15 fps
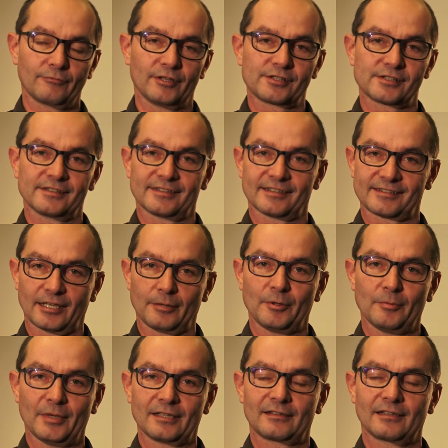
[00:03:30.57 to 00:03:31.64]
which is a
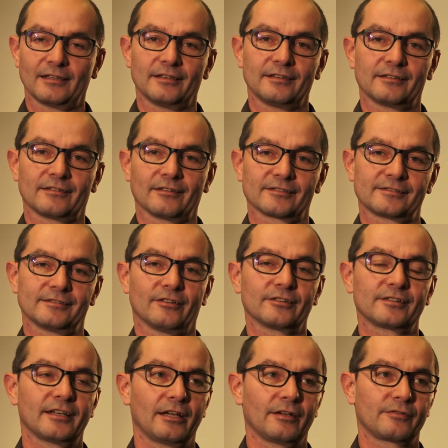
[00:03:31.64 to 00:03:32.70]
semi-metal and does
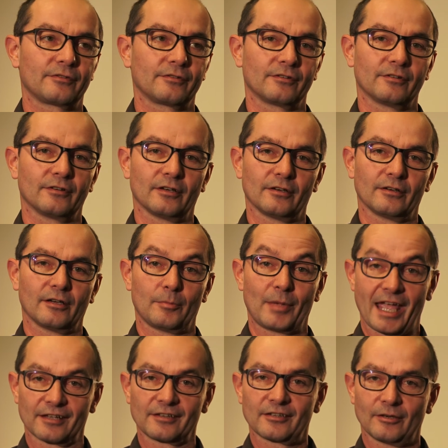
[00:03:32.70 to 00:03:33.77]
not have a
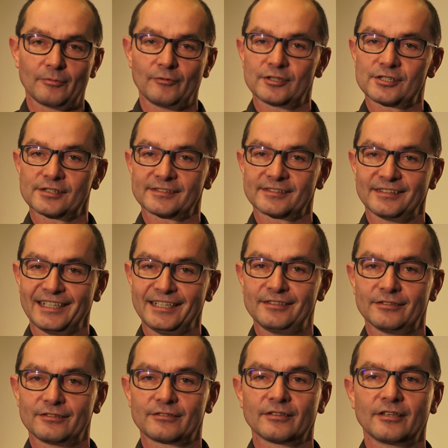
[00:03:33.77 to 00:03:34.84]
band gap, which is
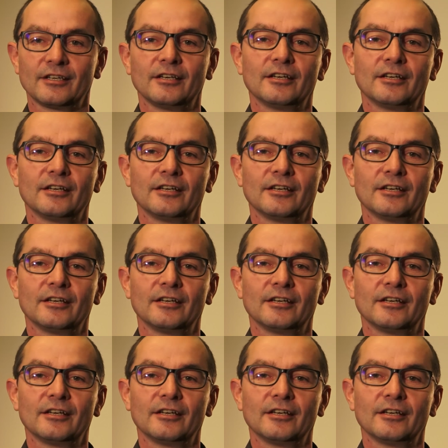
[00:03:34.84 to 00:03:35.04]
needed